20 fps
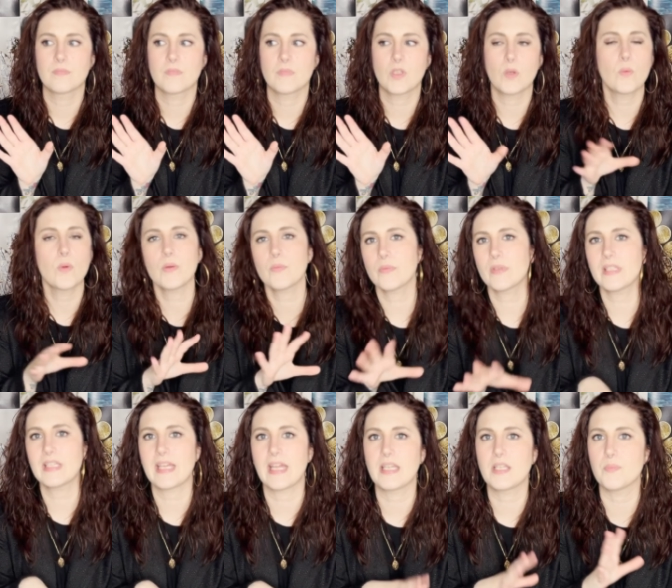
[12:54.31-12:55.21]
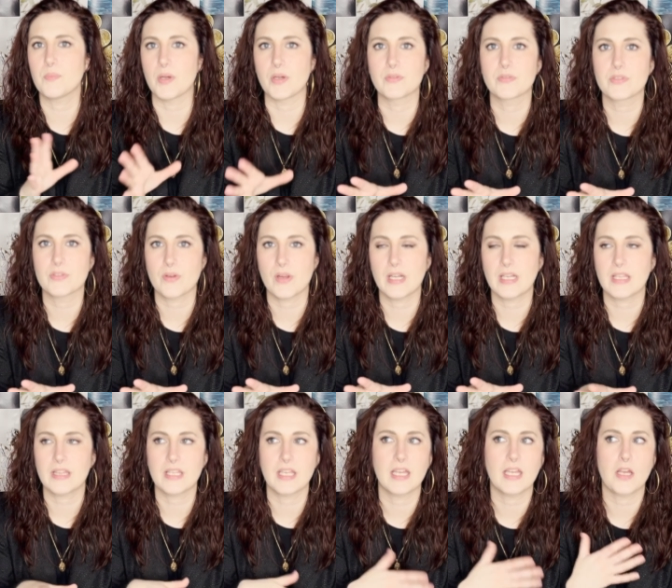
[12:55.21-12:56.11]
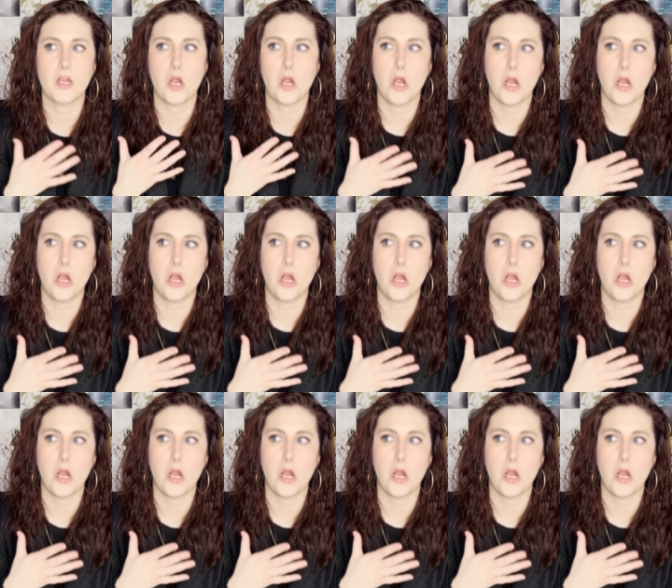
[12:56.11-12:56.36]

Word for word: there weren't really any boats or anything